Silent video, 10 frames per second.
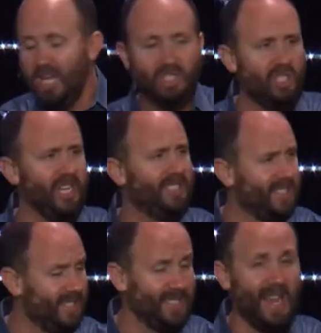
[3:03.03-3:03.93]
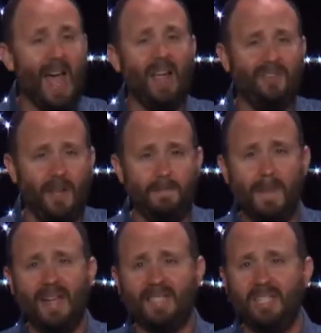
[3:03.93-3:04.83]
Jesus' life and
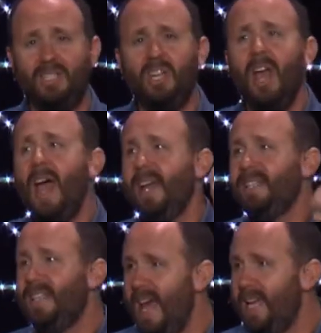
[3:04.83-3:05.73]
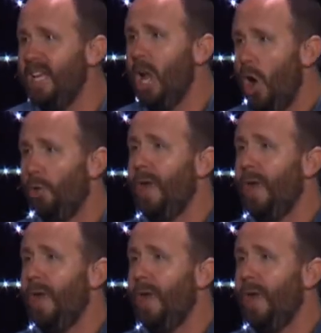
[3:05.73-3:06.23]
message had taken hold,